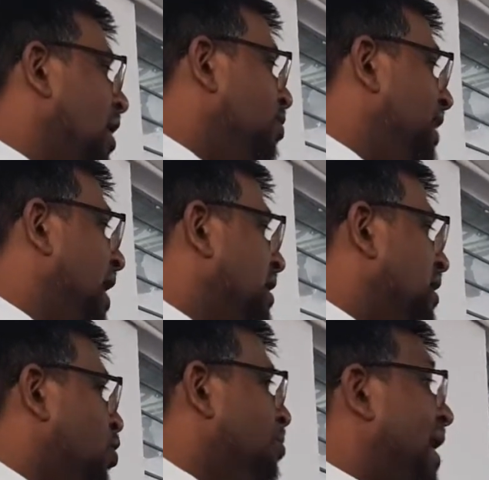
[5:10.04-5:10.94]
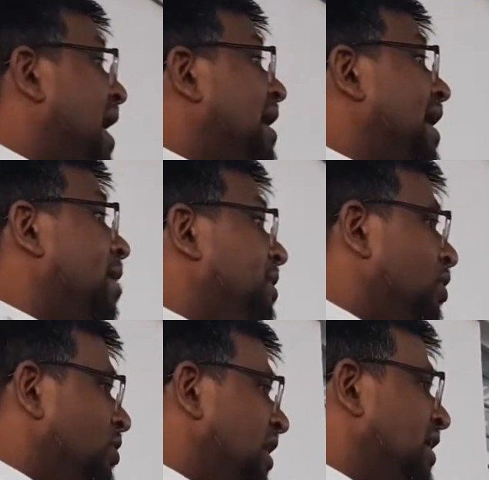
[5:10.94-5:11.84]
now they undergo
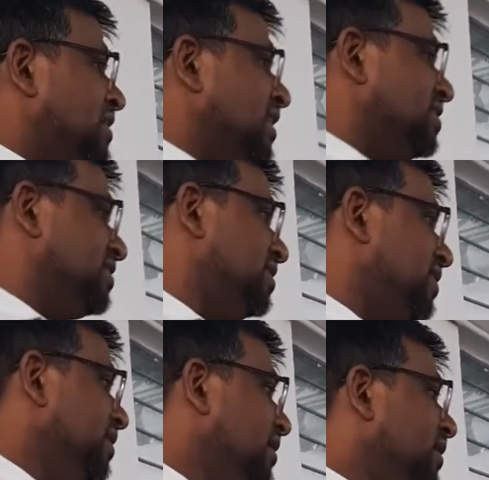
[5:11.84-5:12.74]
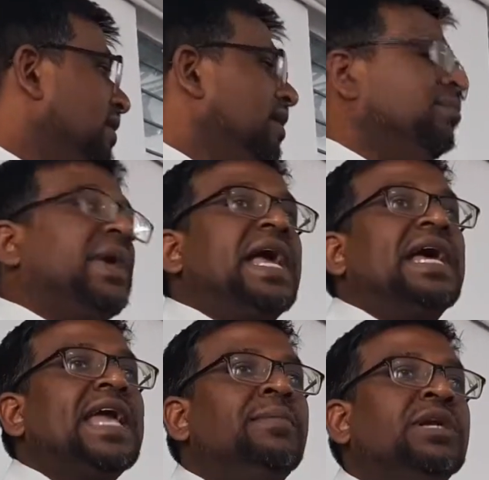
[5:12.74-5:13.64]
megagametogenesis.
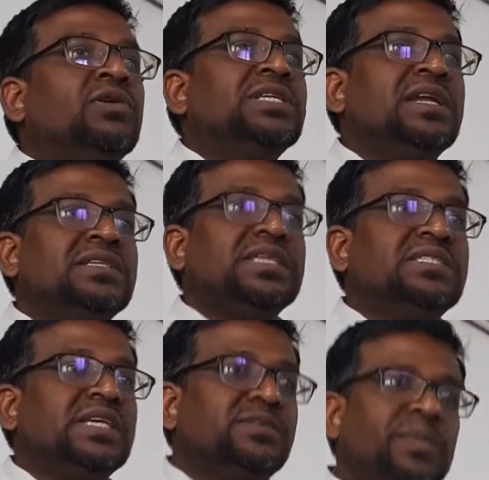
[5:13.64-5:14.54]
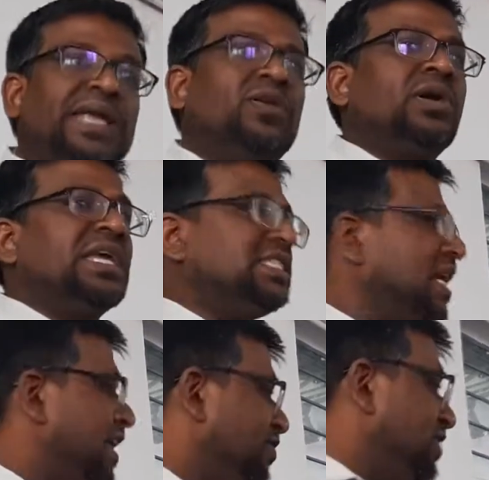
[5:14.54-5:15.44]
Megagametogenesis is mitotic
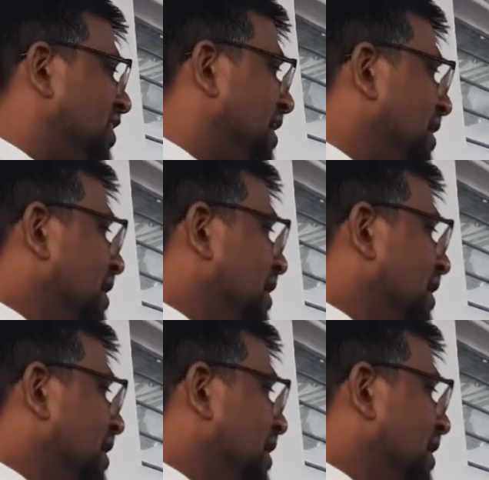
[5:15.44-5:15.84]
cell division.